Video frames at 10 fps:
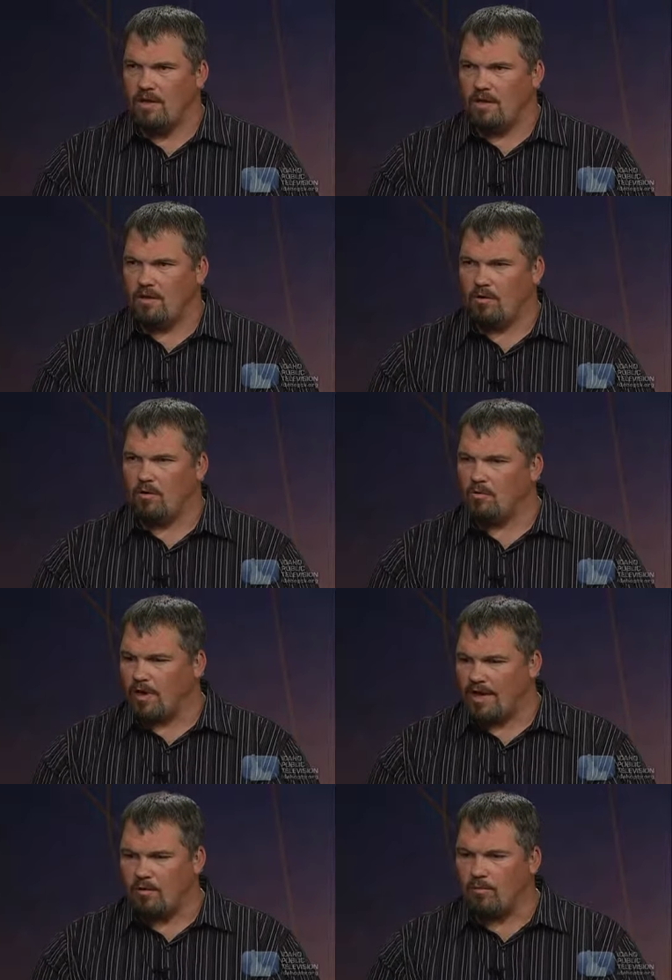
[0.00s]
you know,
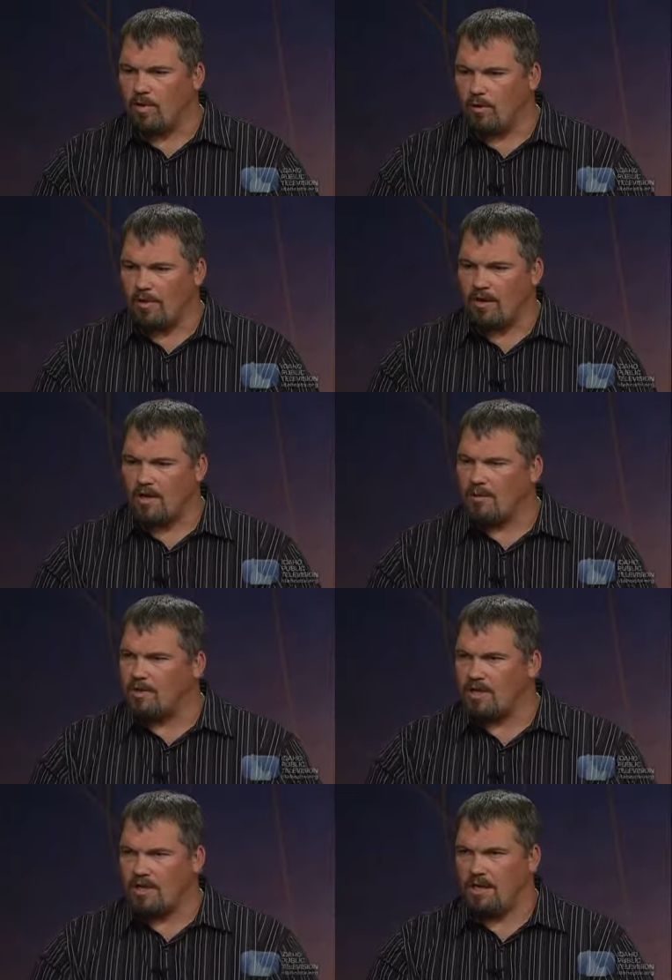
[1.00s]
writing a book about
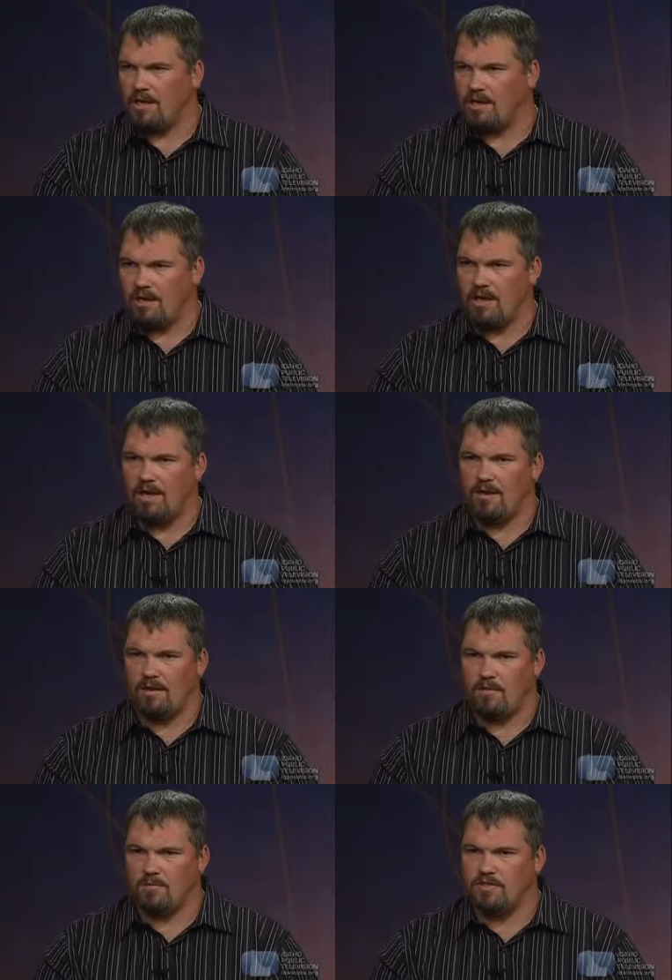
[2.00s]
coming clean and
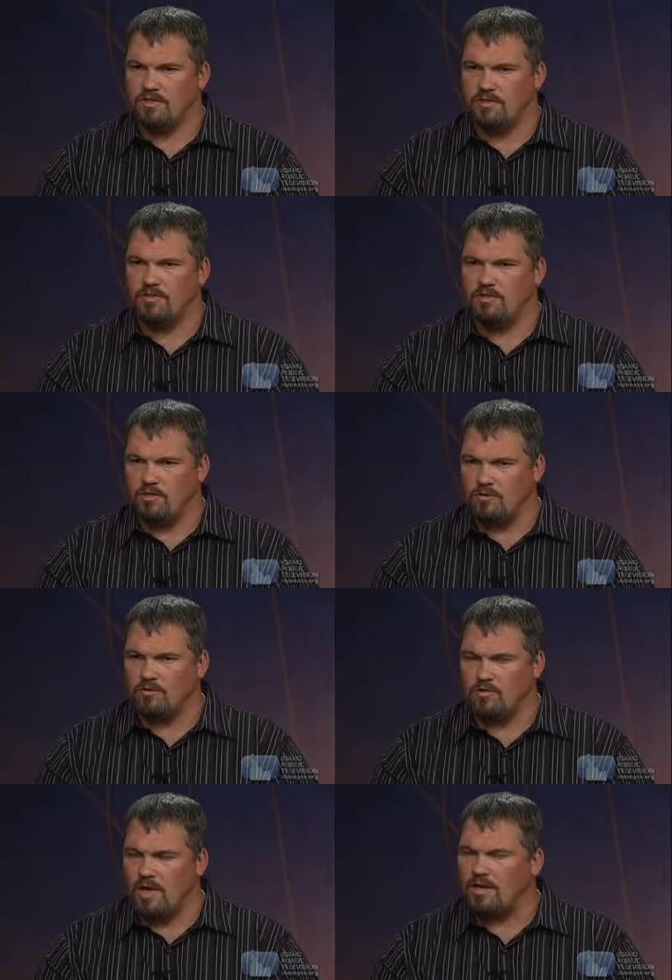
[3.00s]
um, just do,
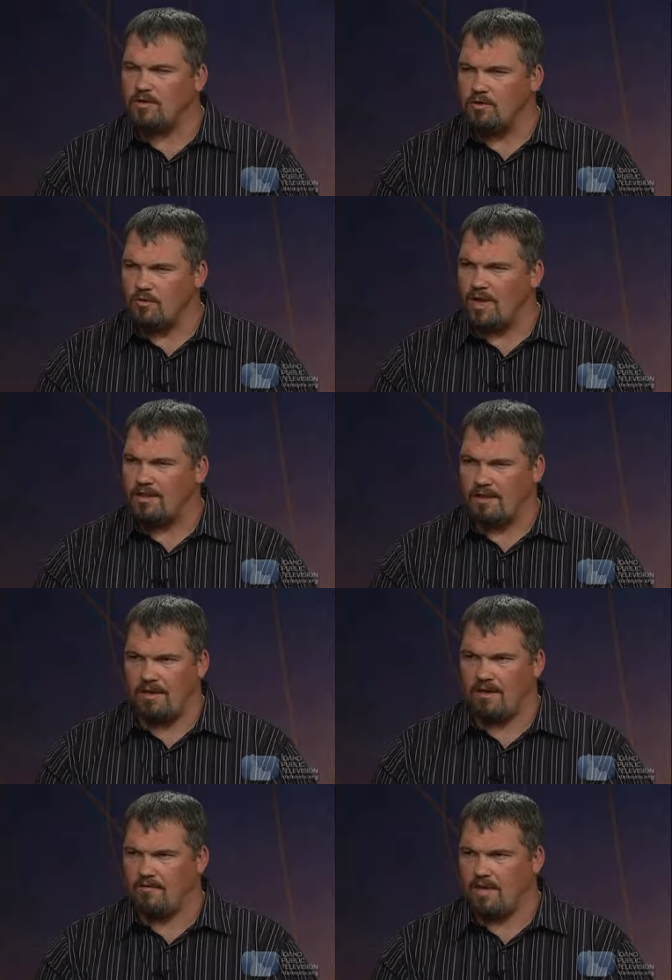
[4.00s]
trying to do the right
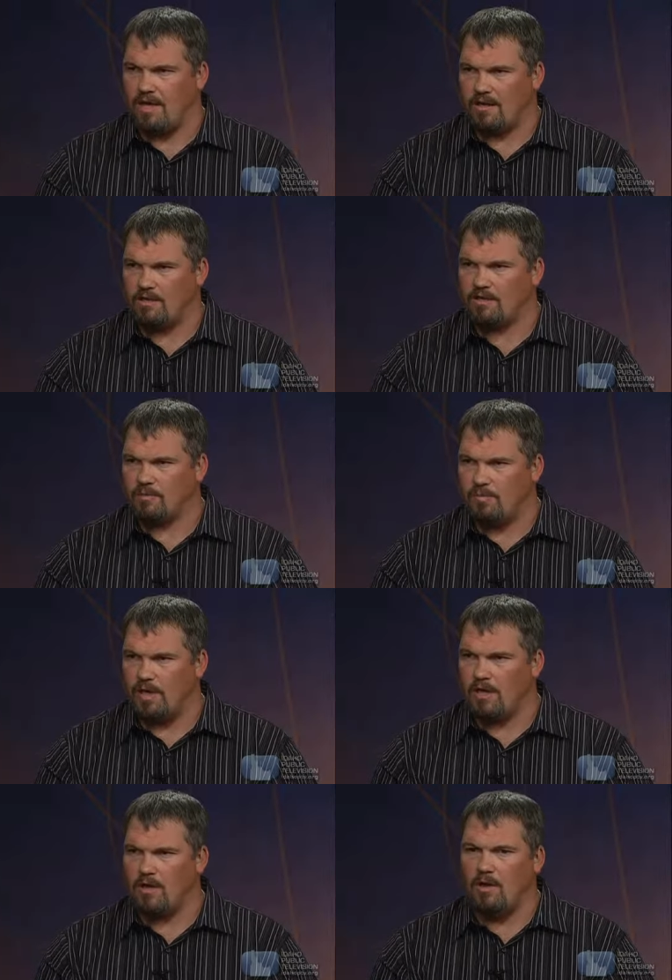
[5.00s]
thing every day. Just
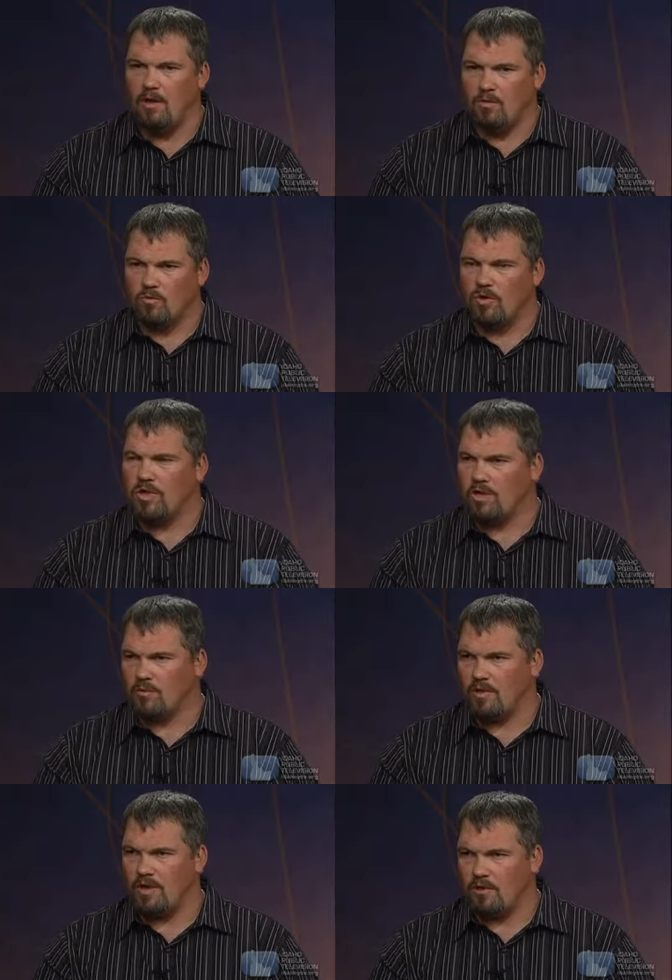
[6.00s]
being really,
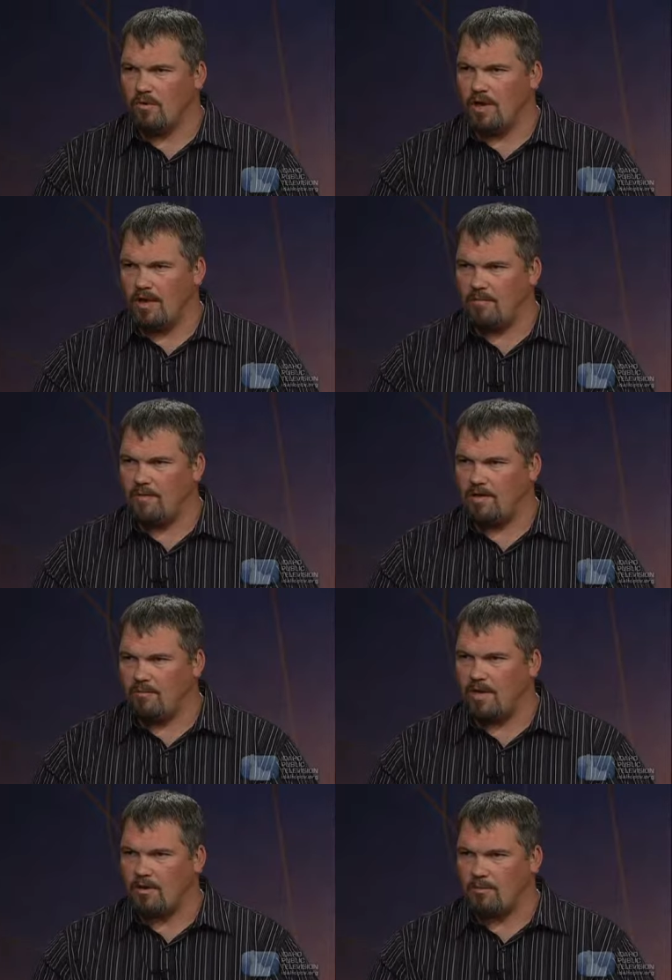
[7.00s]
really who I am deep
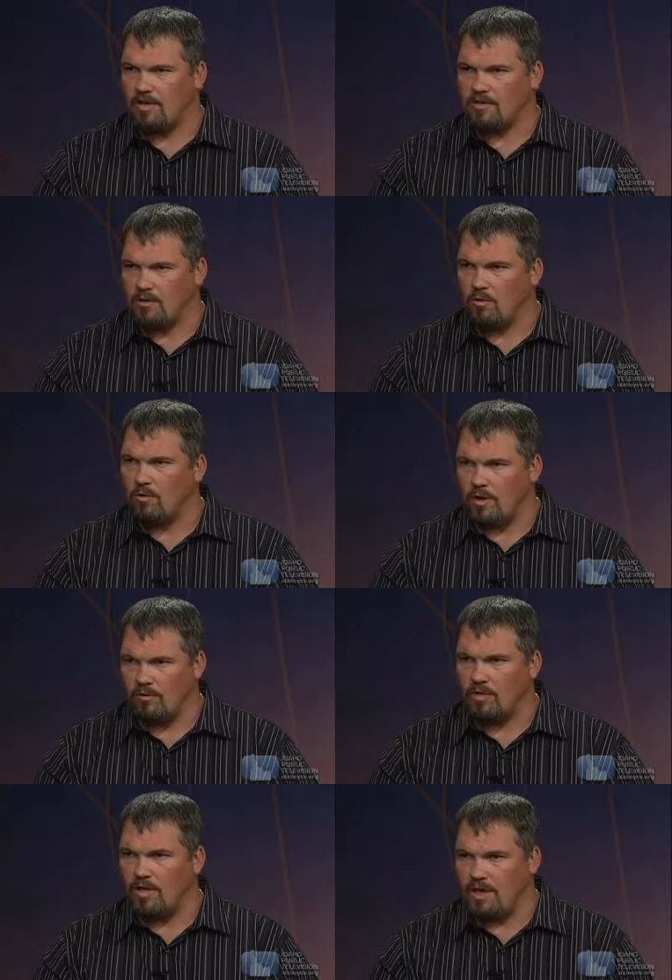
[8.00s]
down in my soul, who I
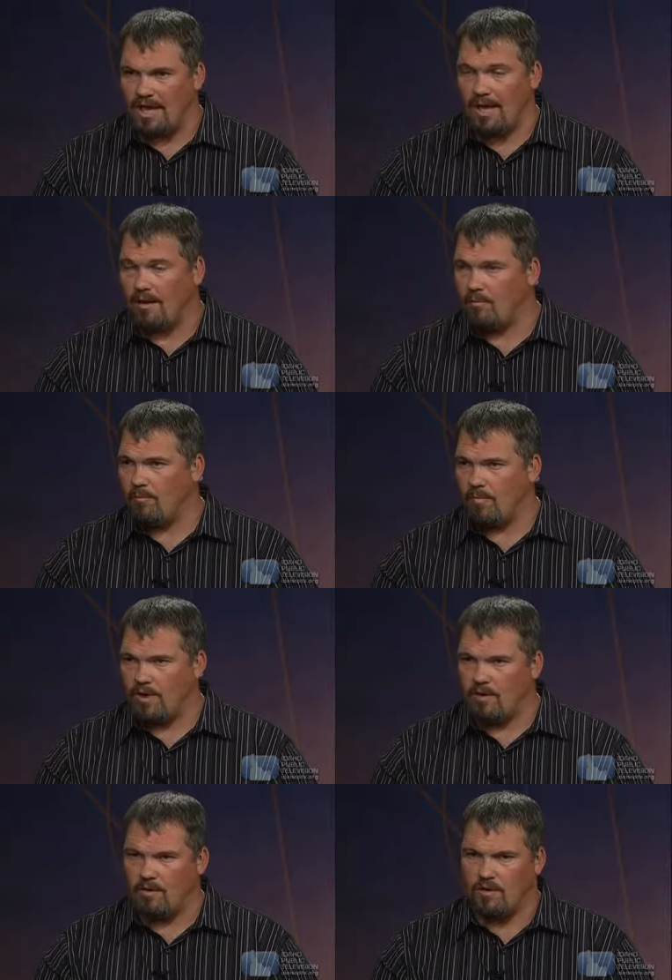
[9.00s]
really am.
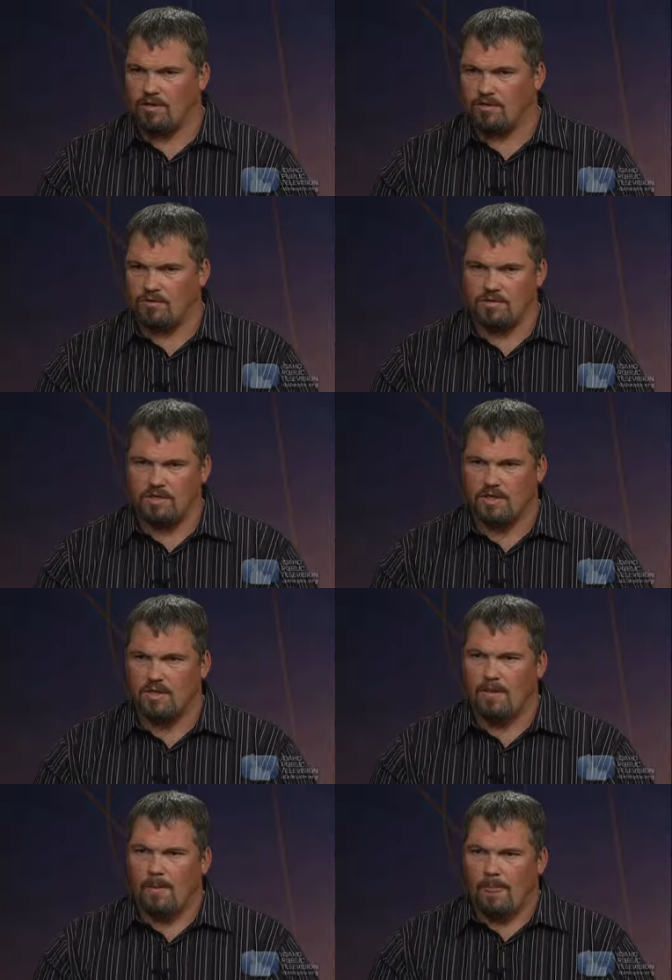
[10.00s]
But you know, I chose to
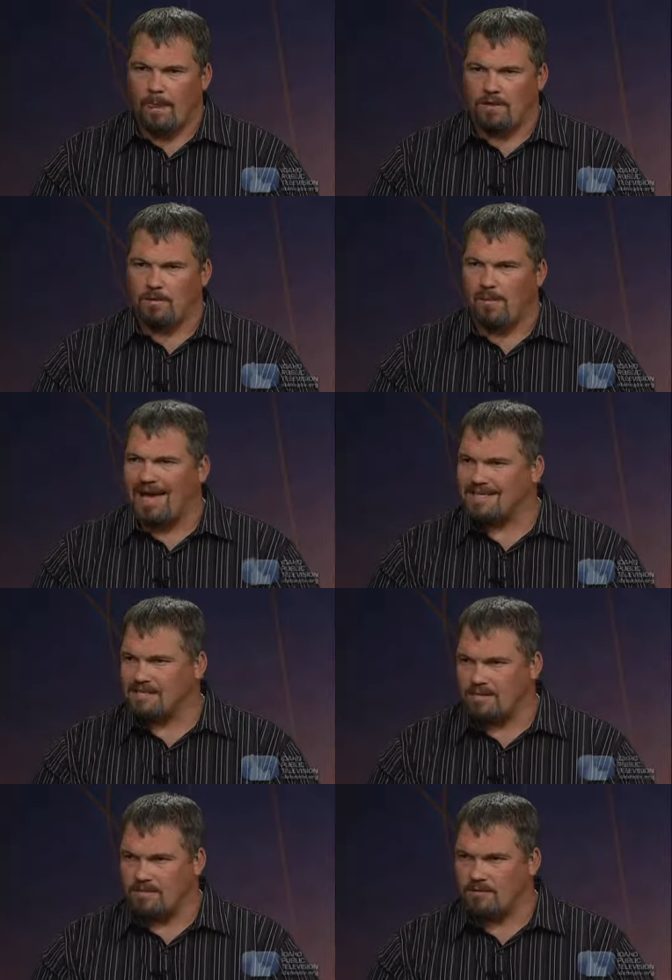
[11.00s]
to
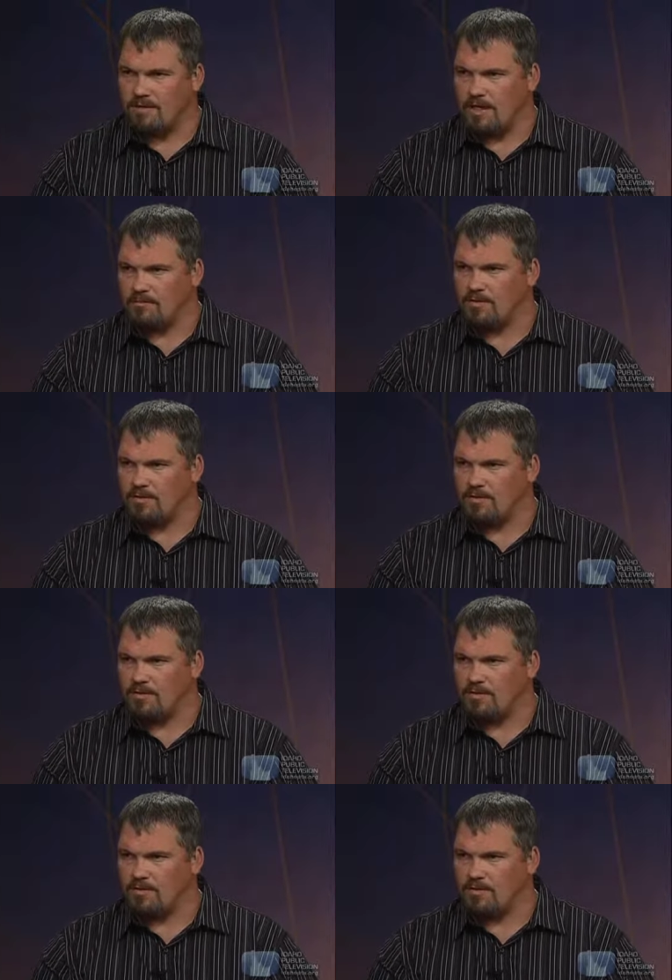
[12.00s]
mask it sometimes